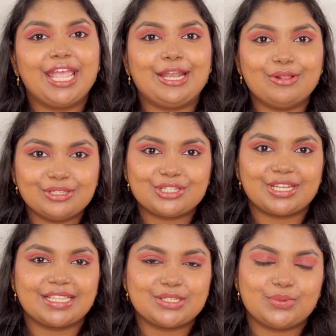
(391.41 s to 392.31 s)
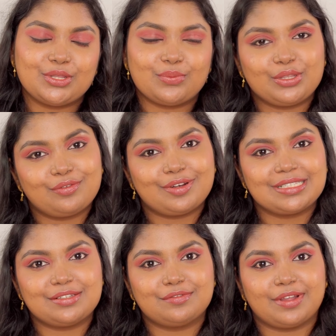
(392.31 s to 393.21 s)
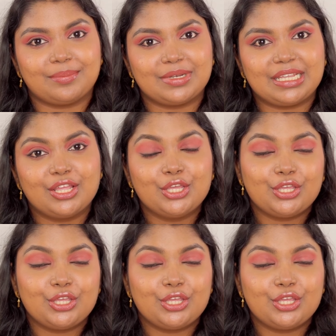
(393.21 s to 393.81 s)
and also share this video with your friends and family.